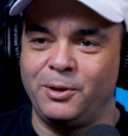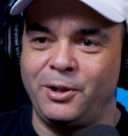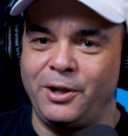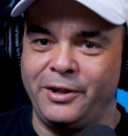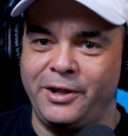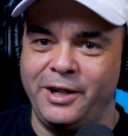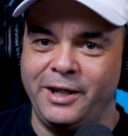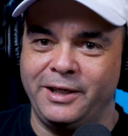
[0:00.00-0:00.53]
are
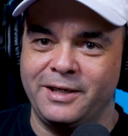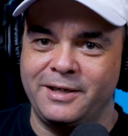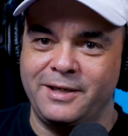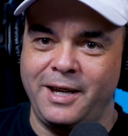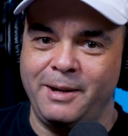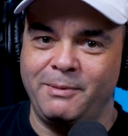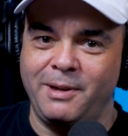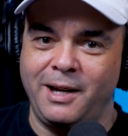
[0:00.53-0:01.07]
talking at the
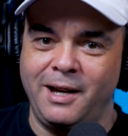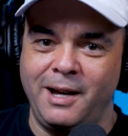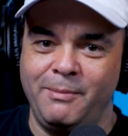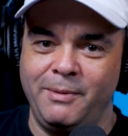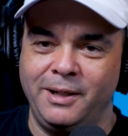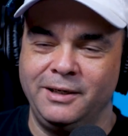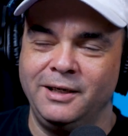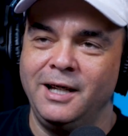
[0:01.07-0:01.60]
same
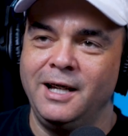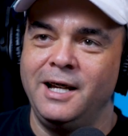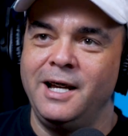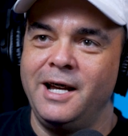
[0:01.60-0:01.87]
time. And